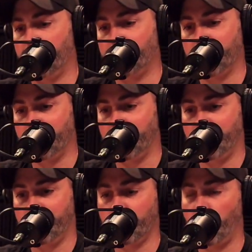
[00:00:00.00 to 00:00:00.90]

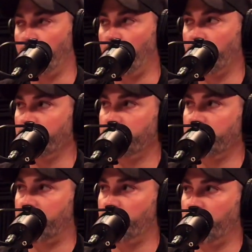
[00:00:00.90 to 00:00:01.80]
logo
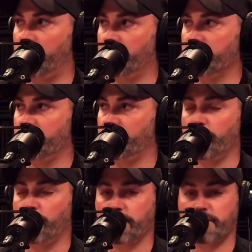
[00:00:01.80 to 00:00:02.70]
on the windows or the
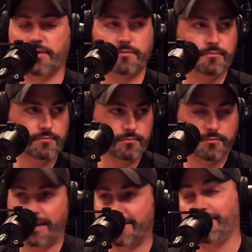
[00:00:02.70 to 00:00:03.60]
doors. I
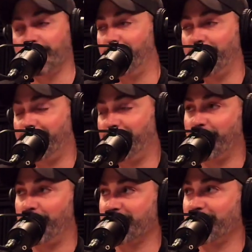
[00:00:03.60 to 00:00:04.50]
still don't know if they're
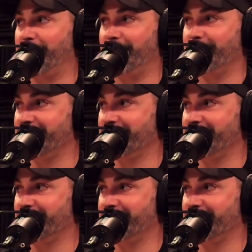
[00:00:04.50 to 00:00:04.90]
doors or windows.